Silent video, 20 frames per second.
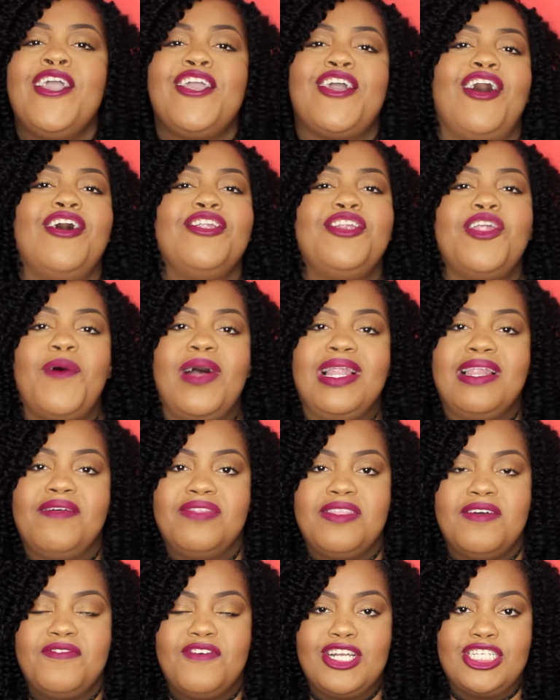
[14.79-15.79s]
Y'all know I
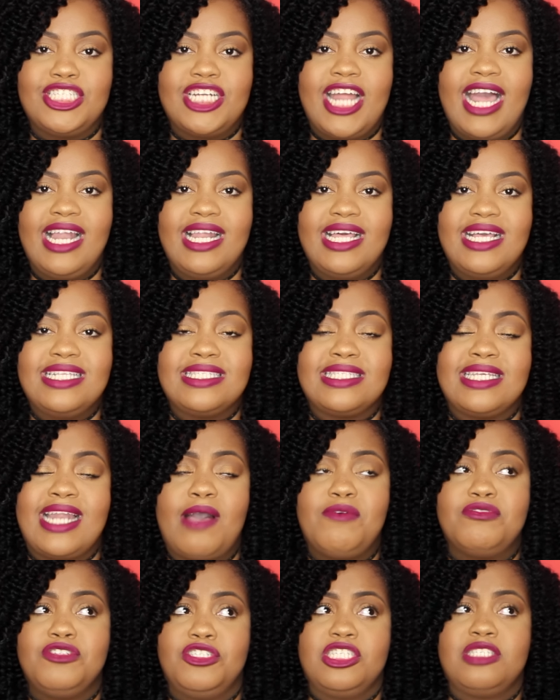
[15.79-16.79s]
live in the Virgin Islands and
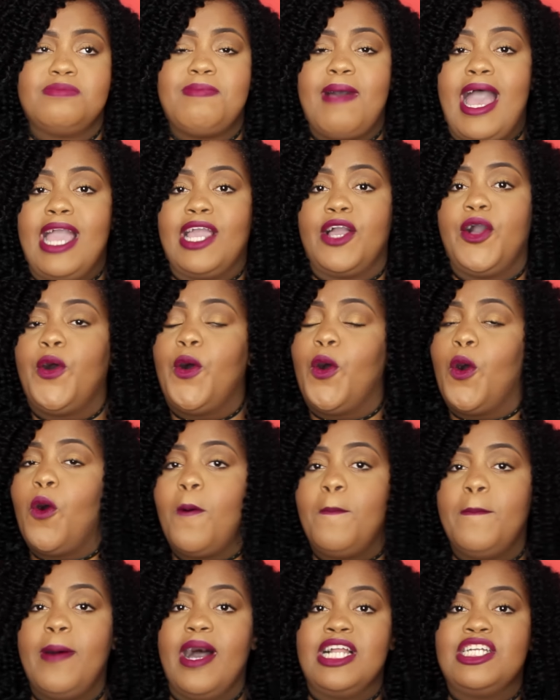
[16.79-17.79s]
I was just buying a
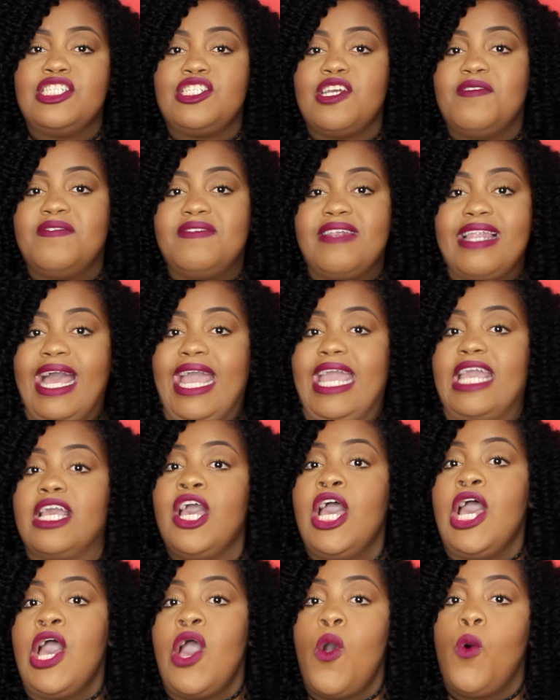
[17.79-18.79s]
whole bunch of like